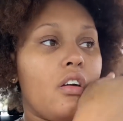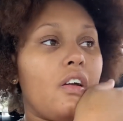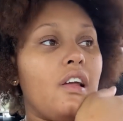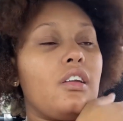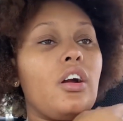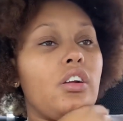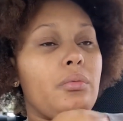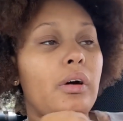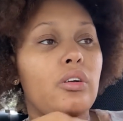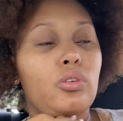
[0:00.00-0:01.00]
and learn
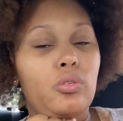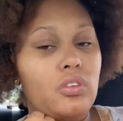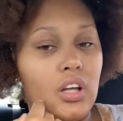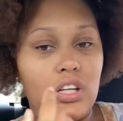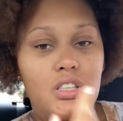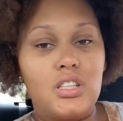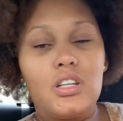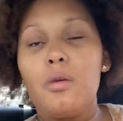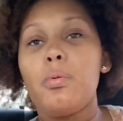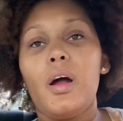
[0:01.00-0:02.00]
about new things. That's
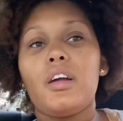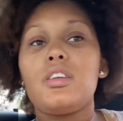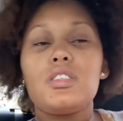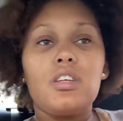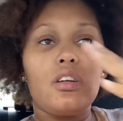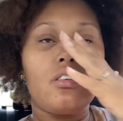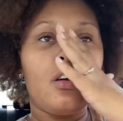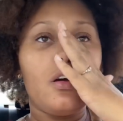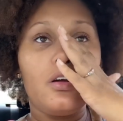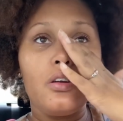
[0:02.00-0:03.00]
not practicing,
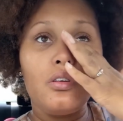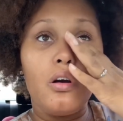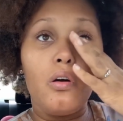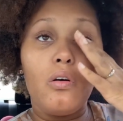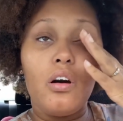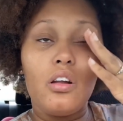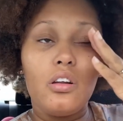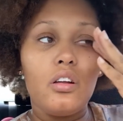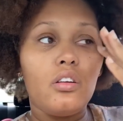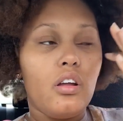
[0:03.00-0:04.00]

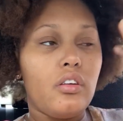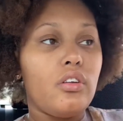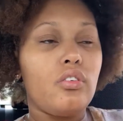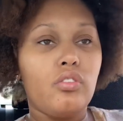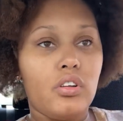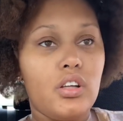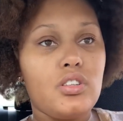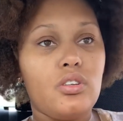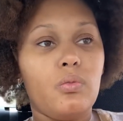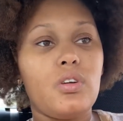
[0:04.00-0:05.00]
another
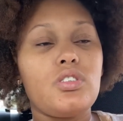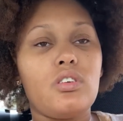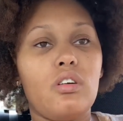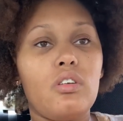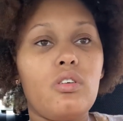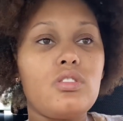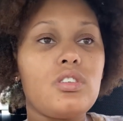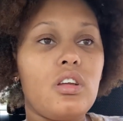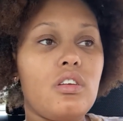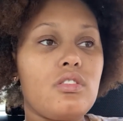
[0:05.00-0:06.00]
religion, which are those
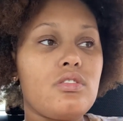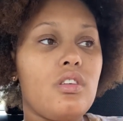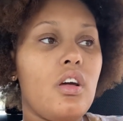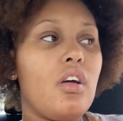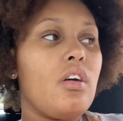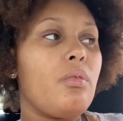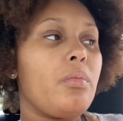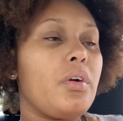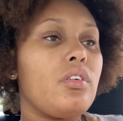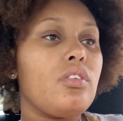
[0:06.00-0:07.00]
things.
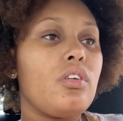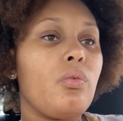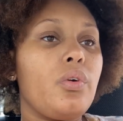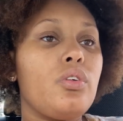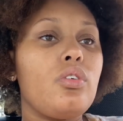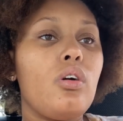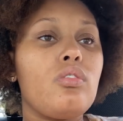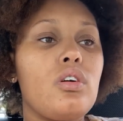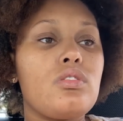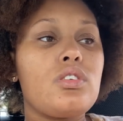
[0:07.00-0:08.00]
But when you don't
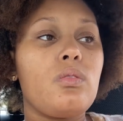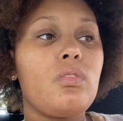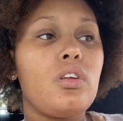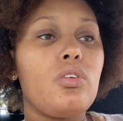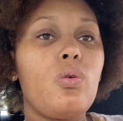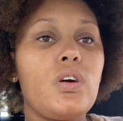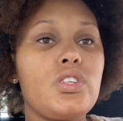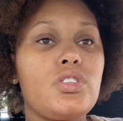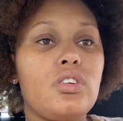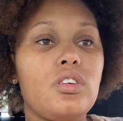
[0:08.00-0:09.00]
know something, you
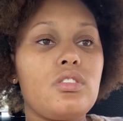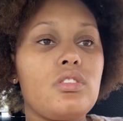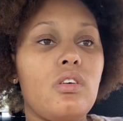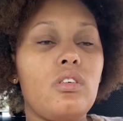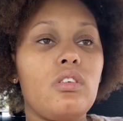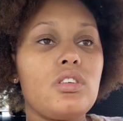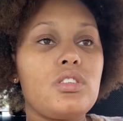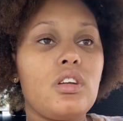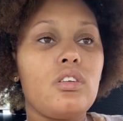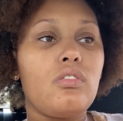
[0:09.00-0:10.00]
question it. So there's
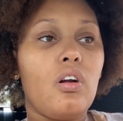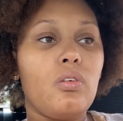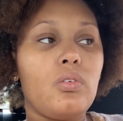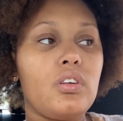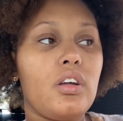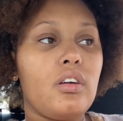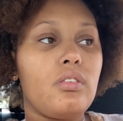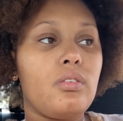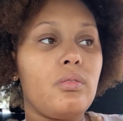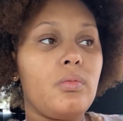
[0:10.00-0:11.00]
nothing wrong with that.
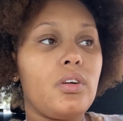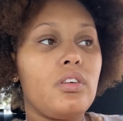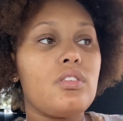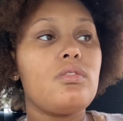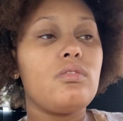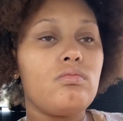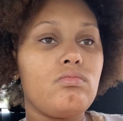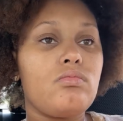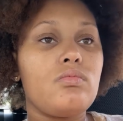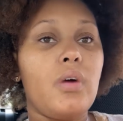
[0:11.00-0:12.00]
But
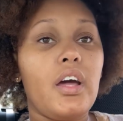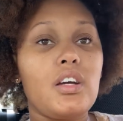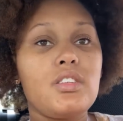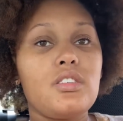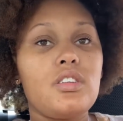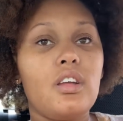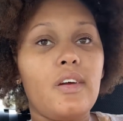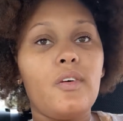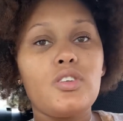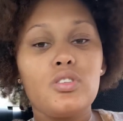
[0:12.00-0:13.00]
my answer to that
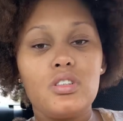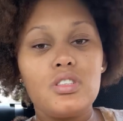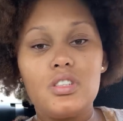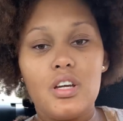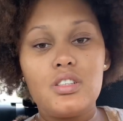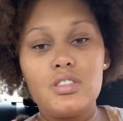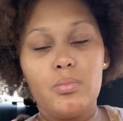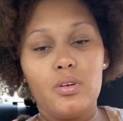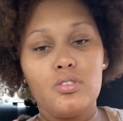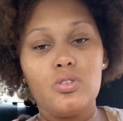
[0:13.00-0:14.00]
question is yes,
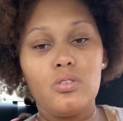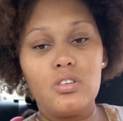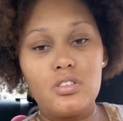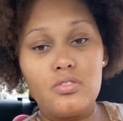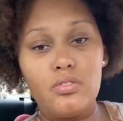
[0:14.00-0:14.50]
spiritual is